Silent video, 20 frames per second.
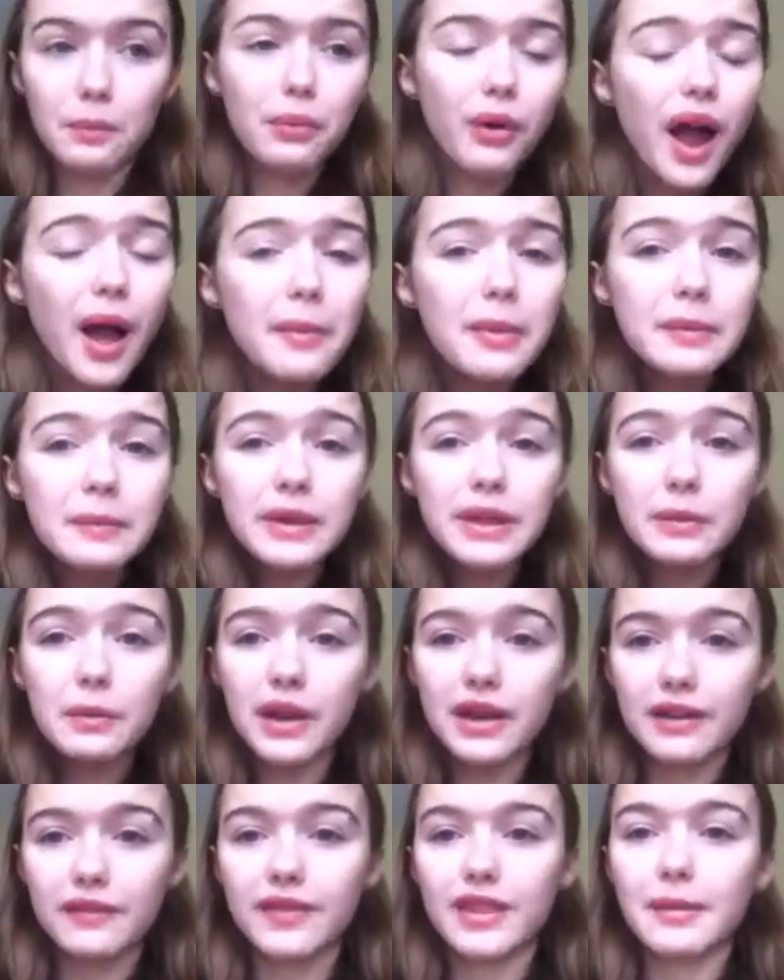Probably
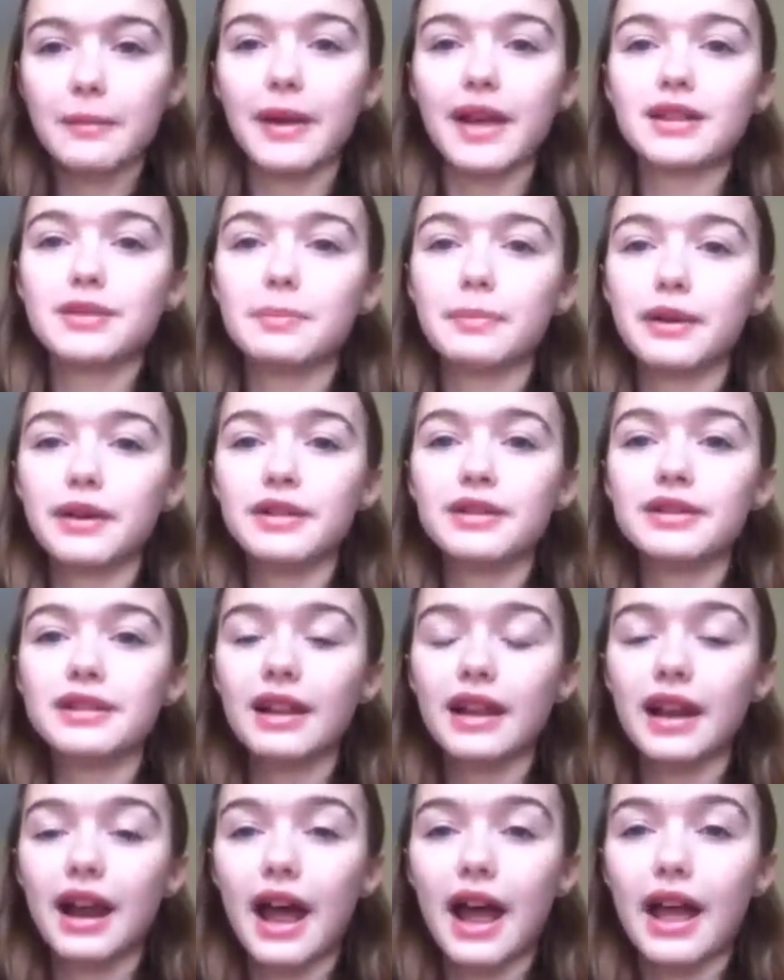one of the best books
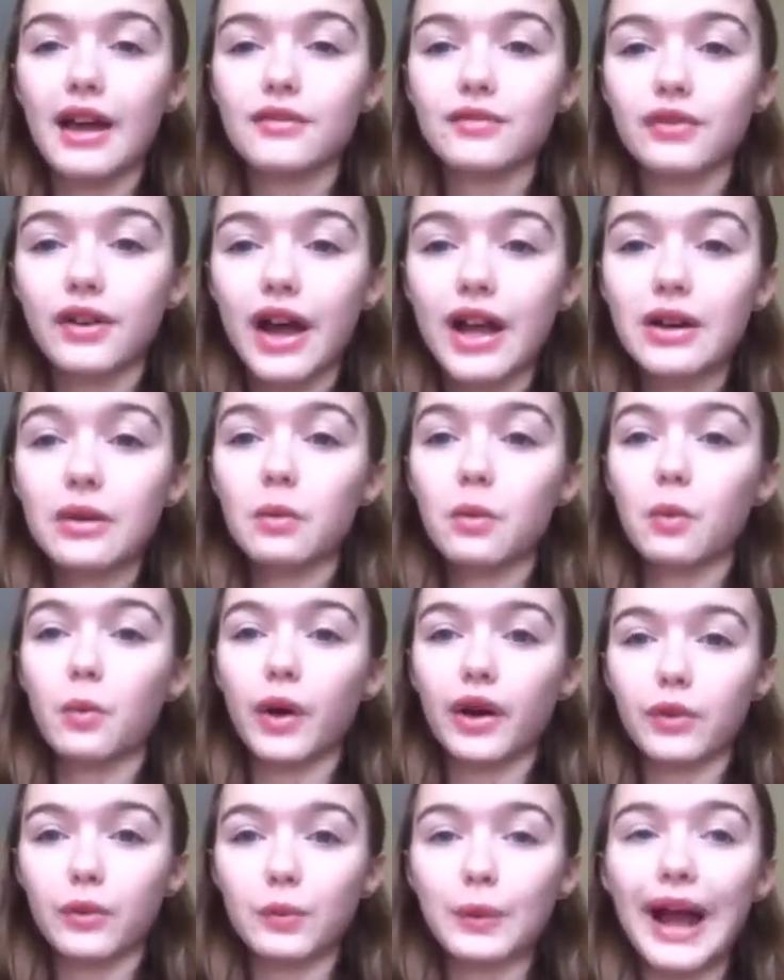that I have read
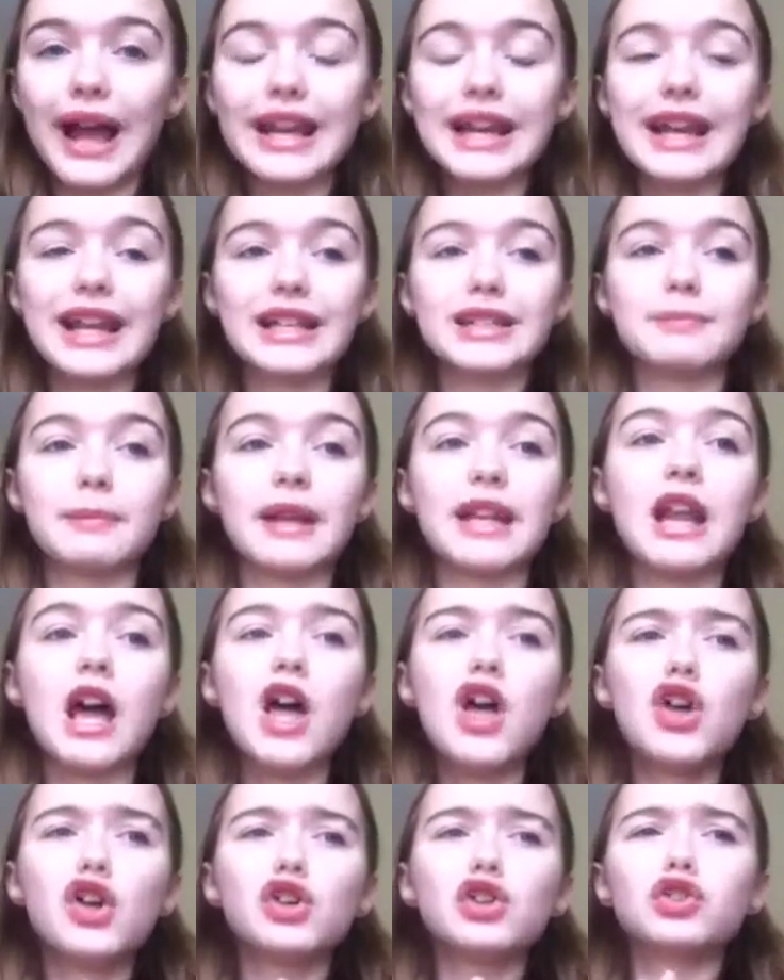where the writing has been
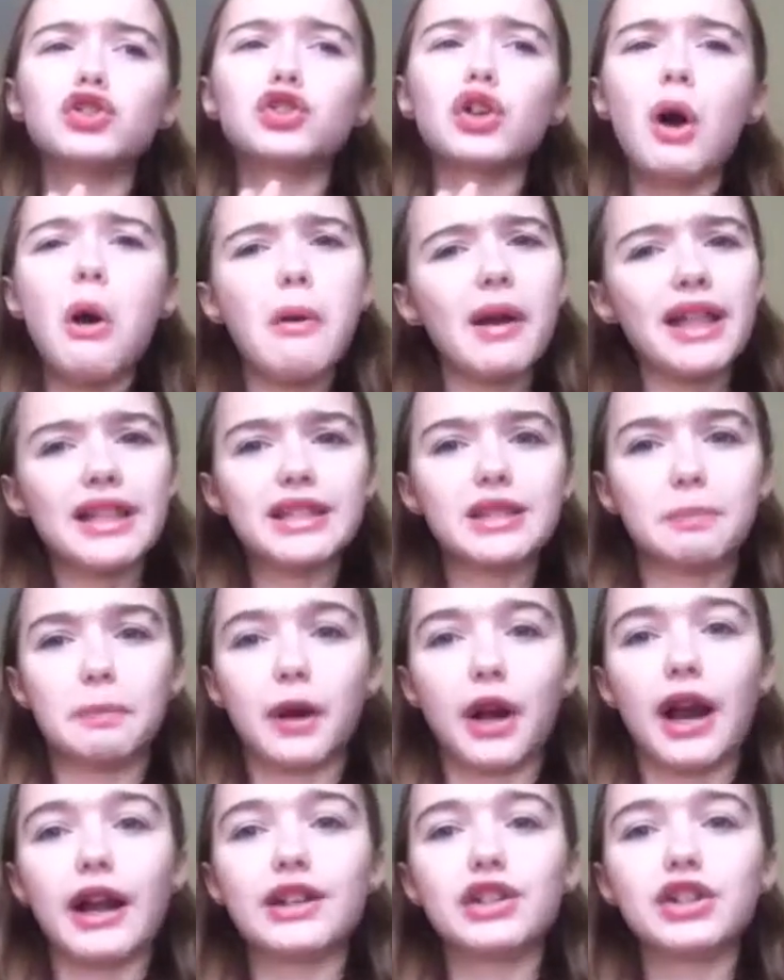so
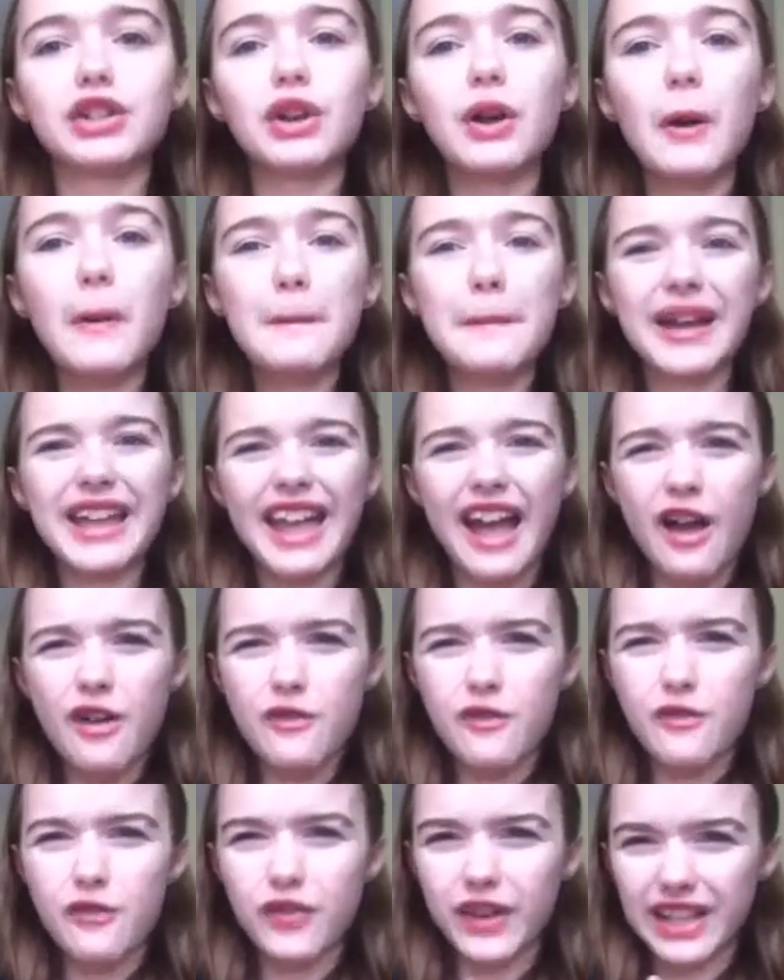inspirational but
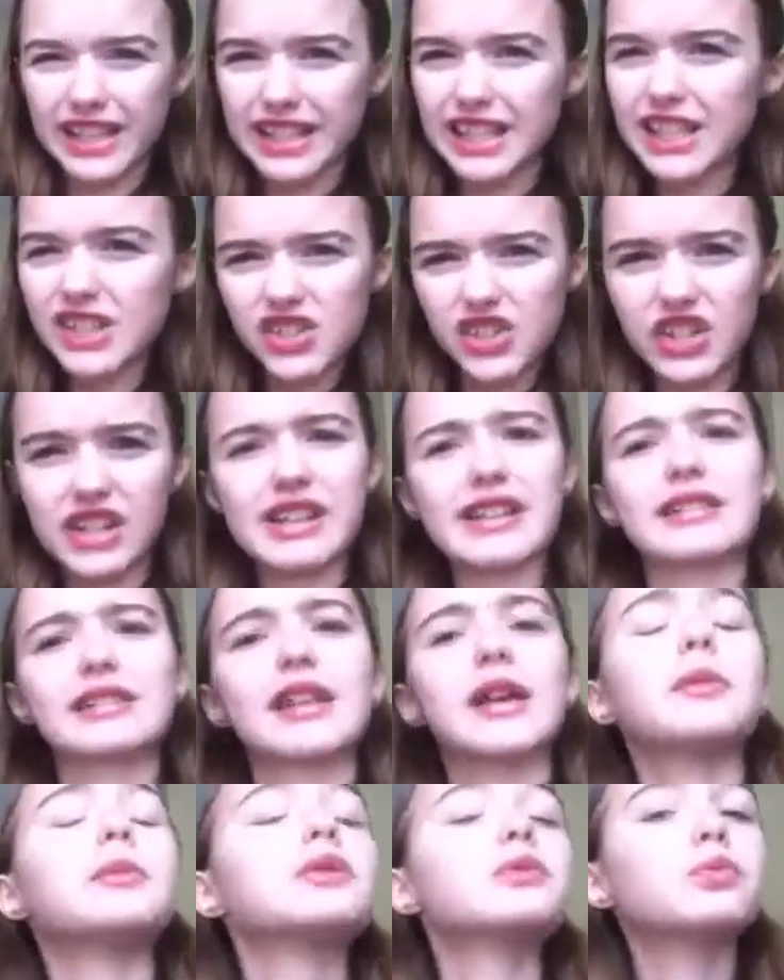yet
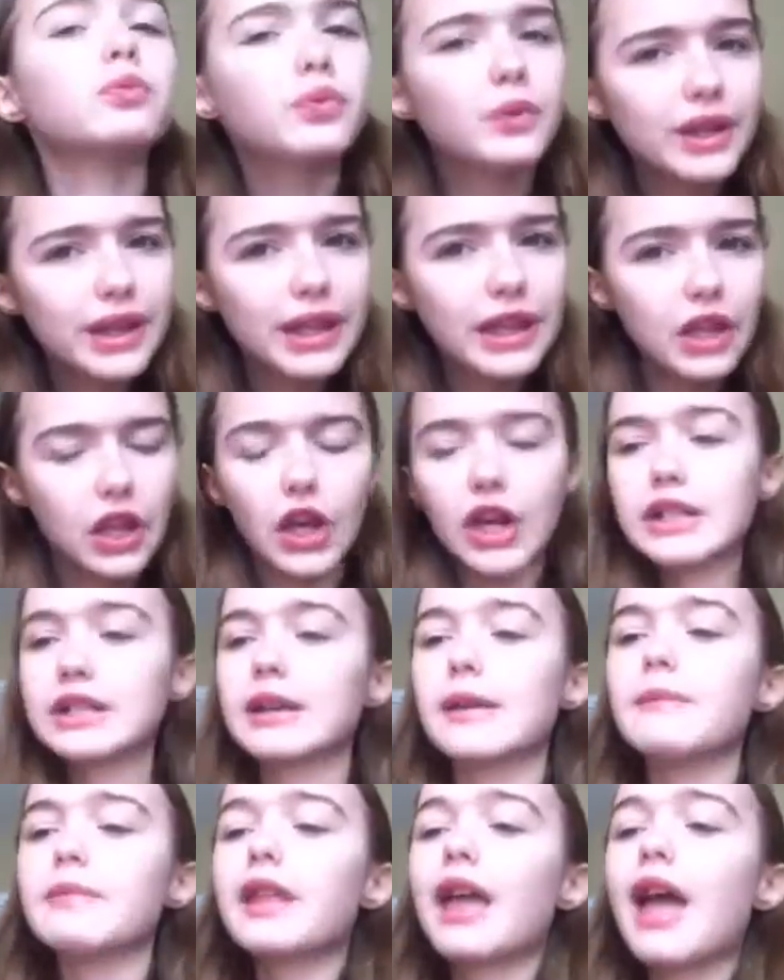fictitious. It was really good.